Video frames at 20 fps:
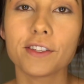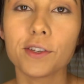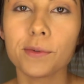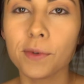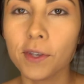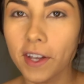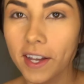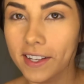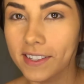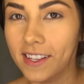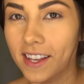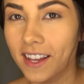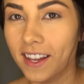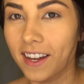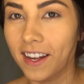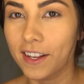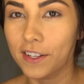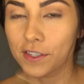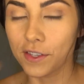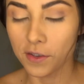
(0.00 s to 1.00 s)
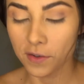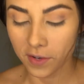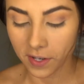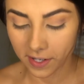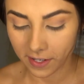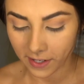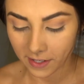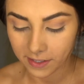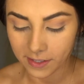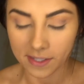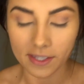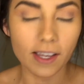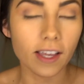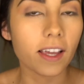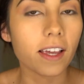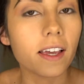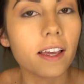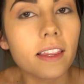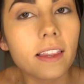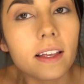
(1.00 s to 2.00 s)
zoomed you guys in so you can
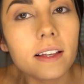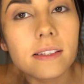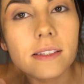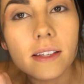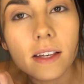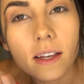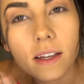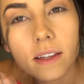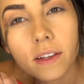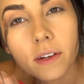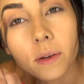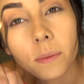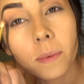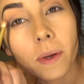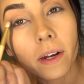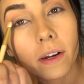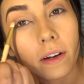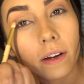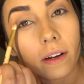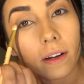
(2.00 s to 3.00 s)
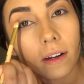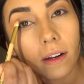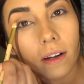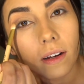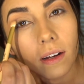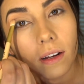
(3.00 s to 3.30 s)
see this a little better.